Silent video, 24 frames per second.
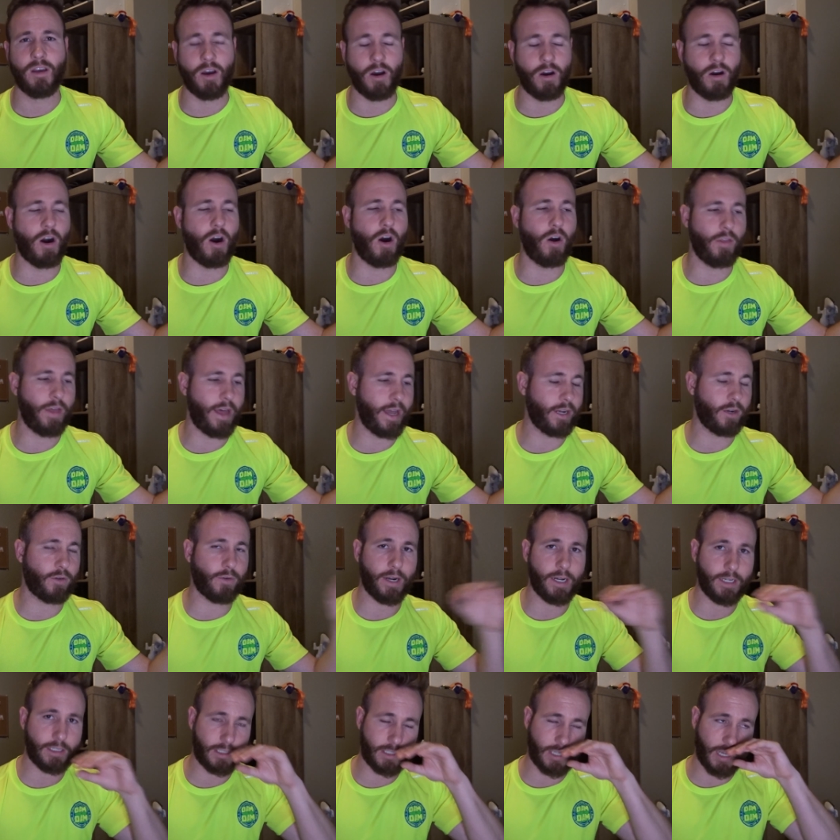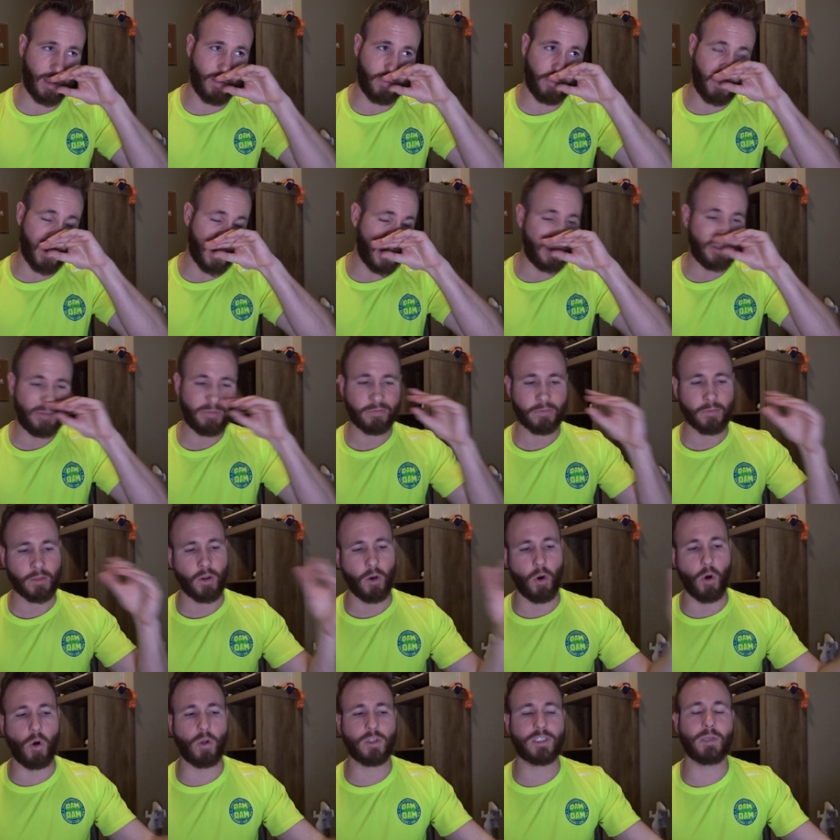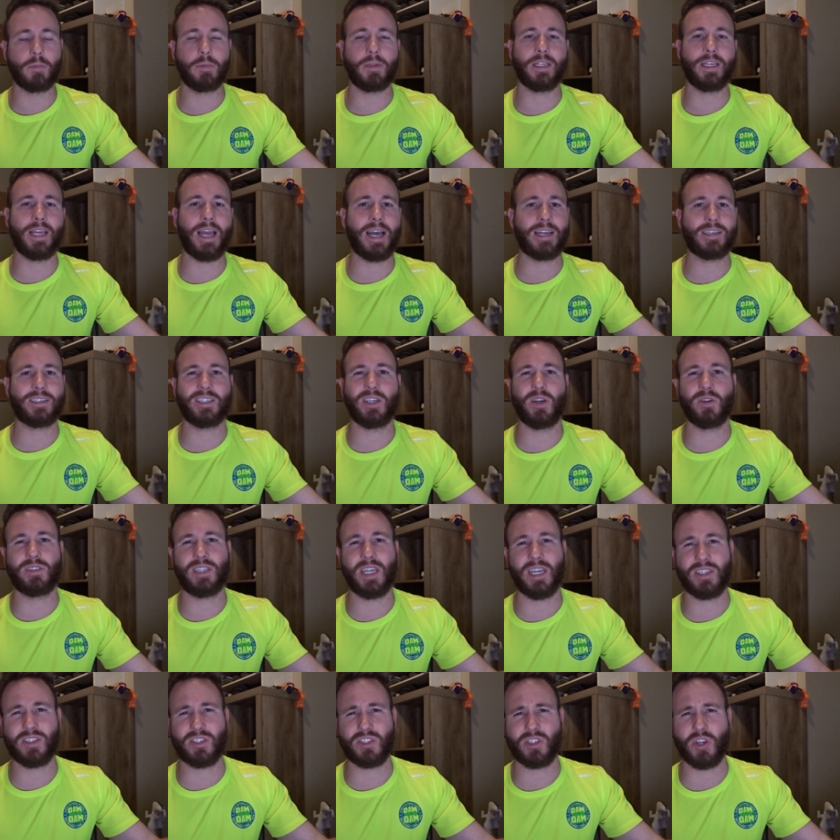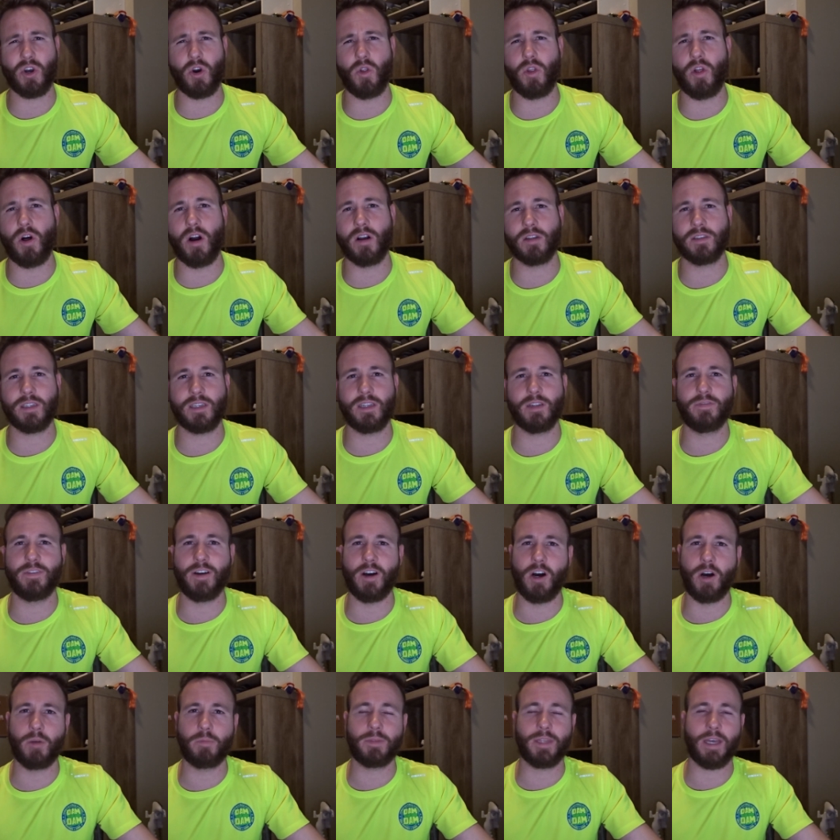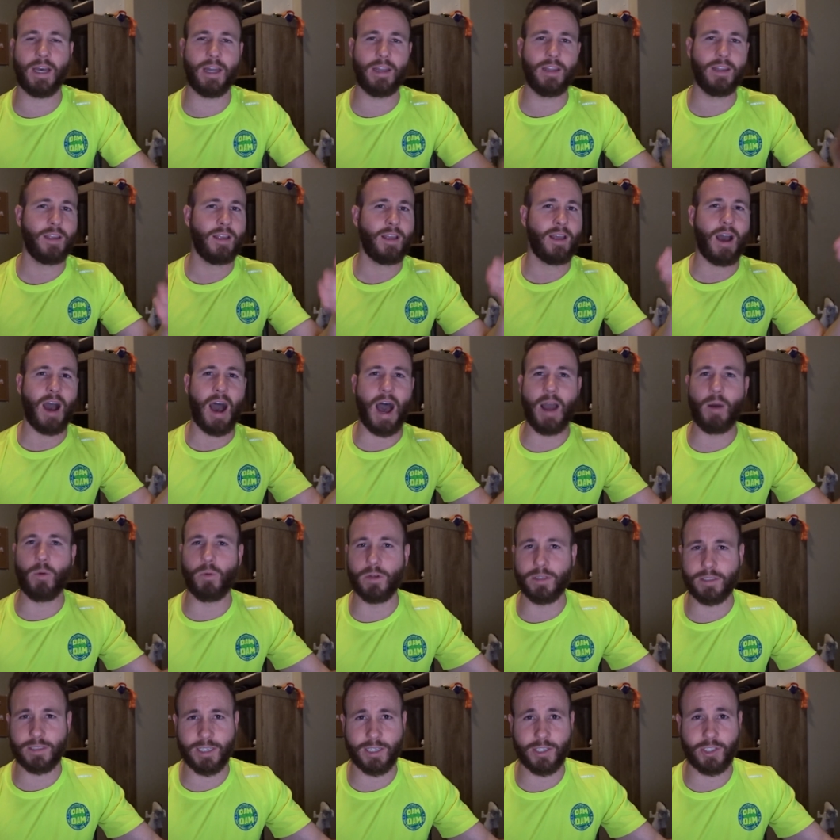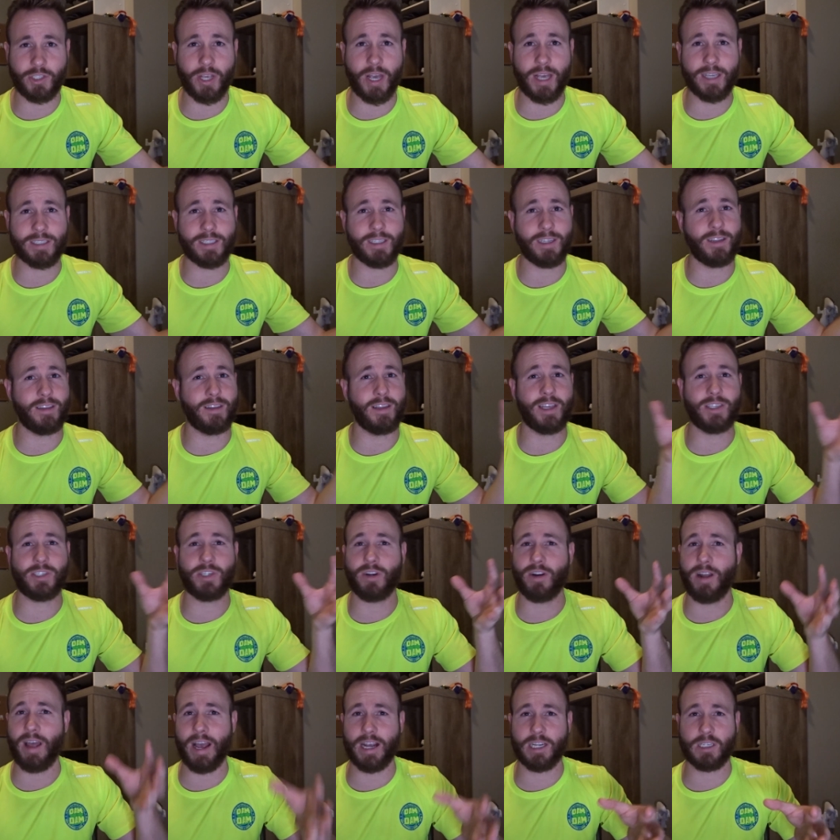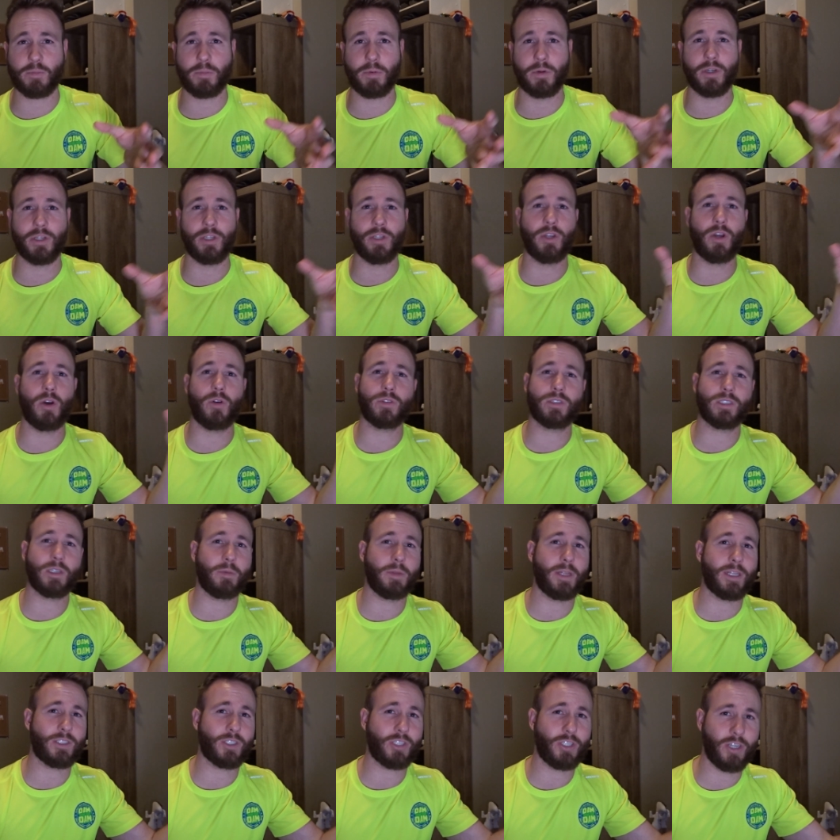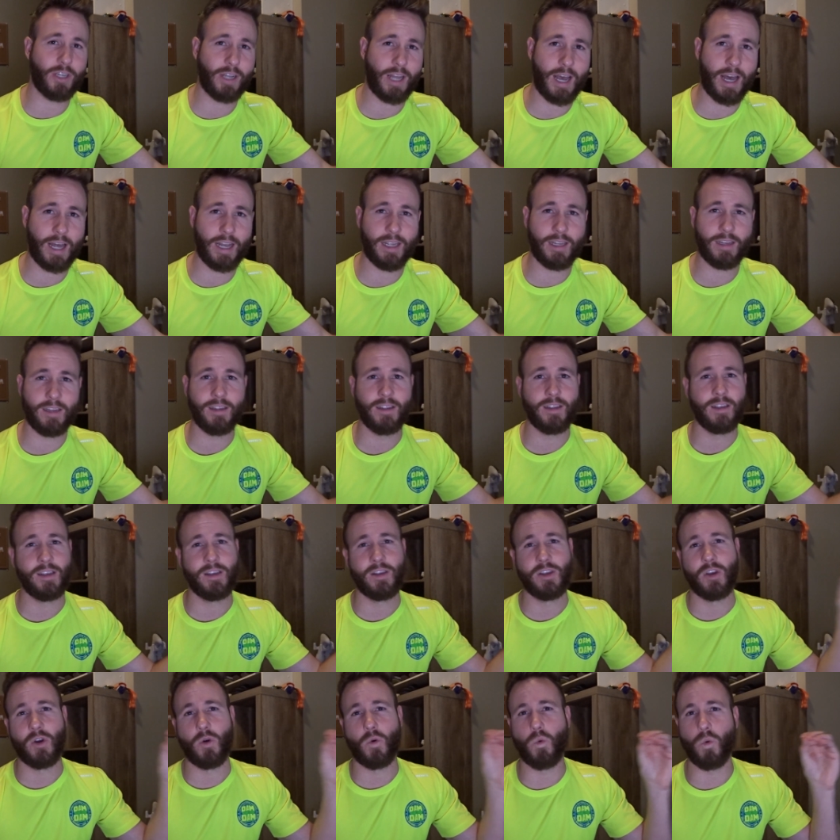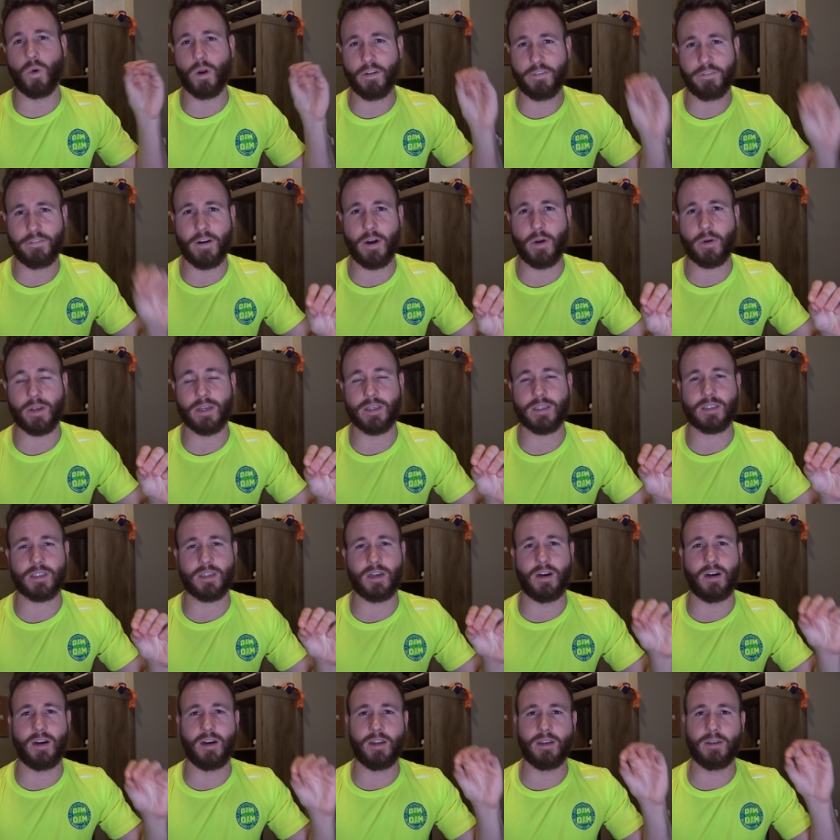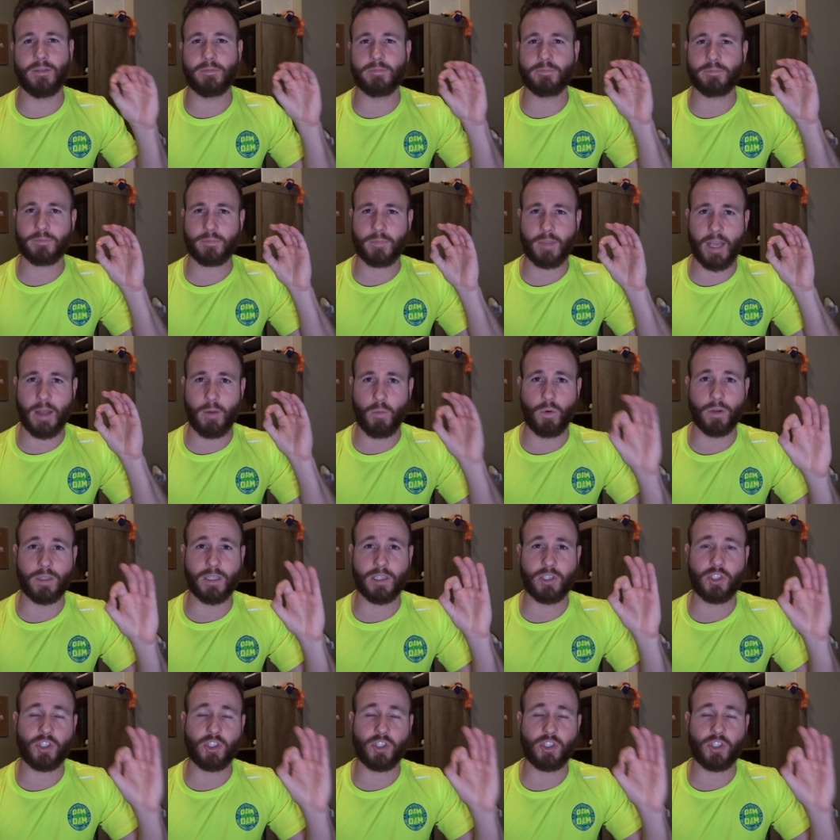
all that great stuff, but ultimately SEO takes so long to develop that I wouldn't suggest it unless you're an expert or you know someone that's good at it. We're focused on, and what this